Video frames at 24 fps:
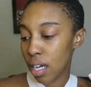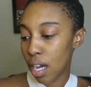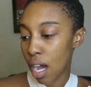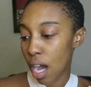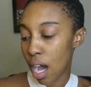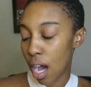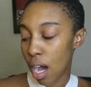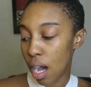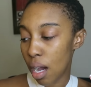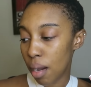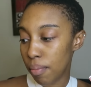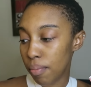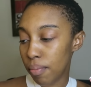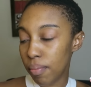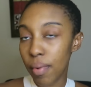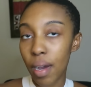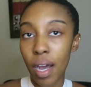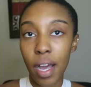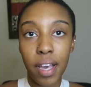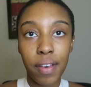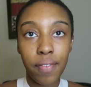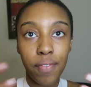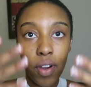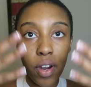
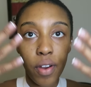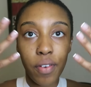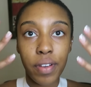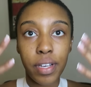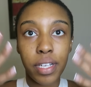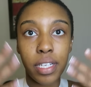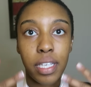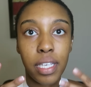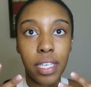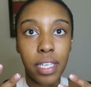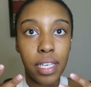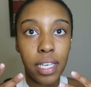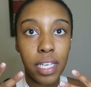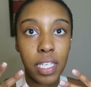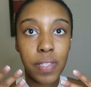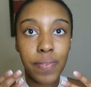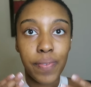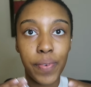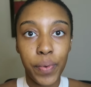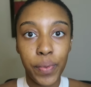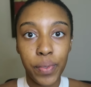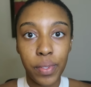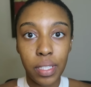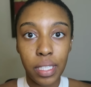I've already
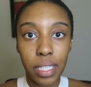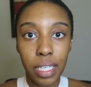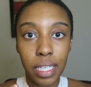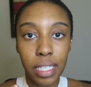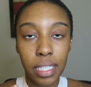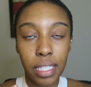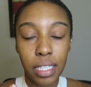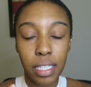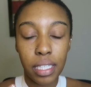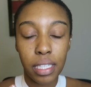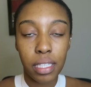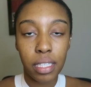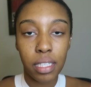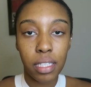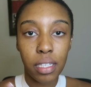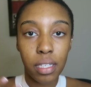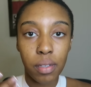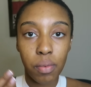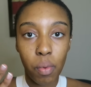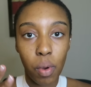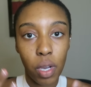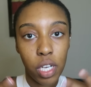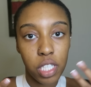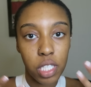exfoliated,
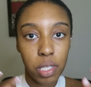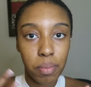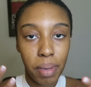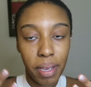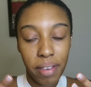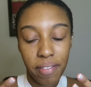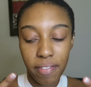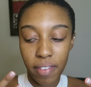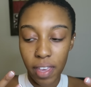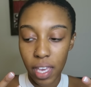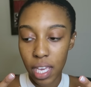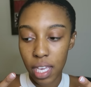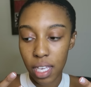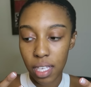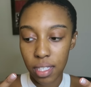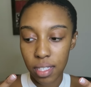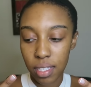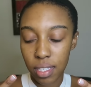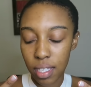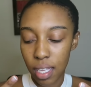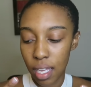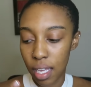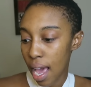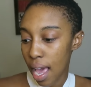washed my
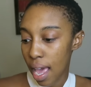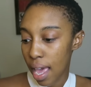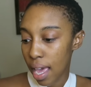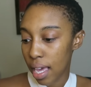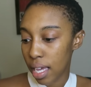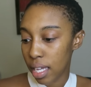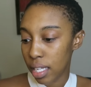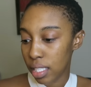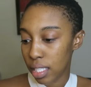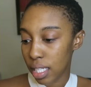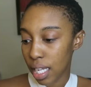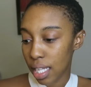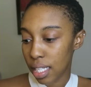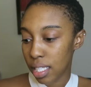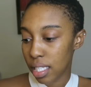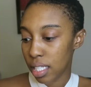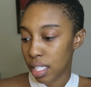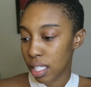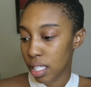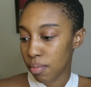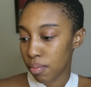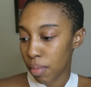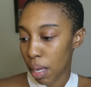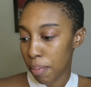face, and I
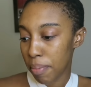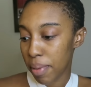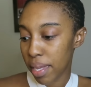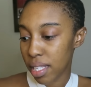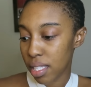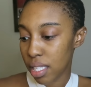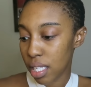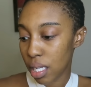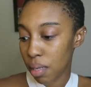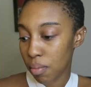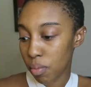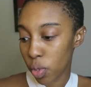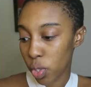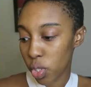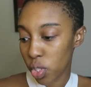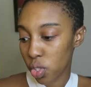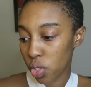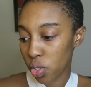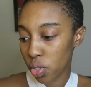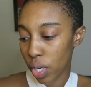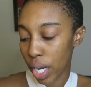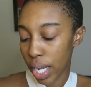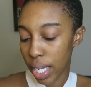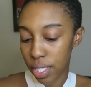did my basic
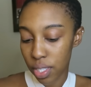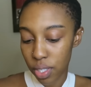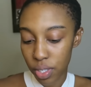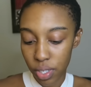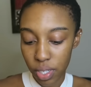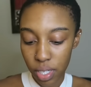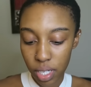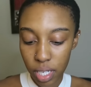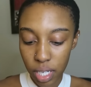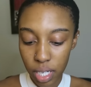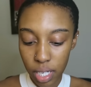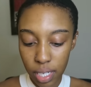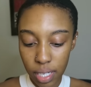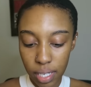moisturizer.